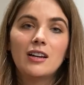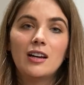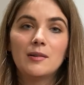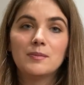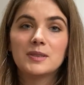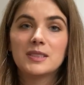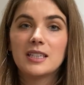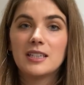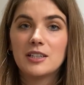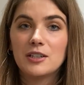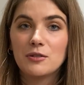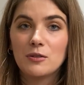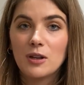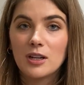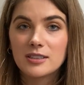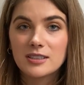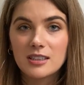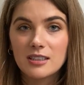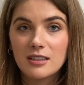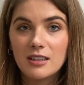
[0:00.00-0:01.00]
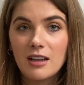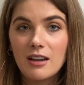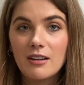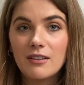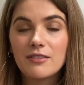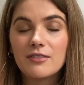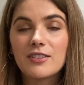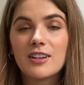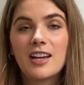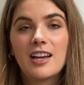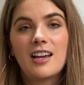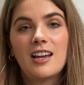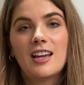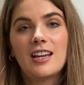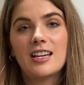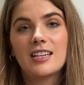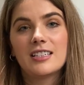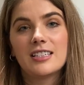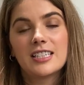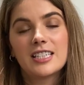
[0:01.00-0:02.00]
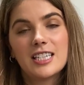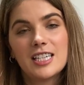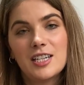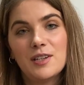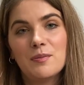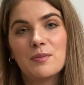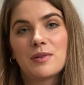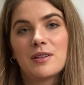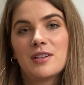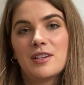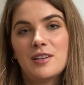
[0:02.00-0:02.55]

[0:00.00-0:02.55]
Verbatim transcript: I'm sending you lots of love and keep